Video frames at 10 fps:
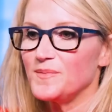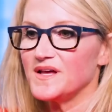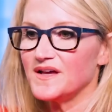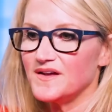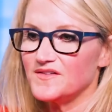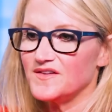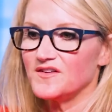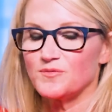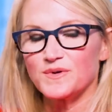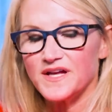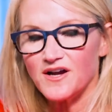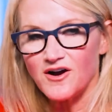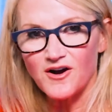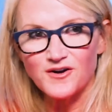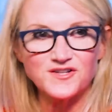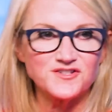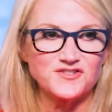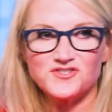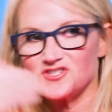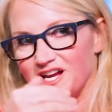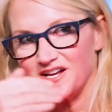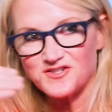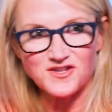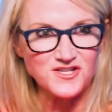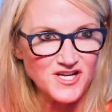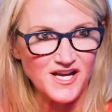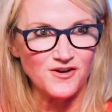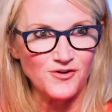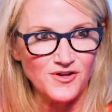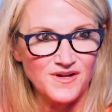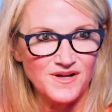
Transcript: because it's really hard to just change the channel.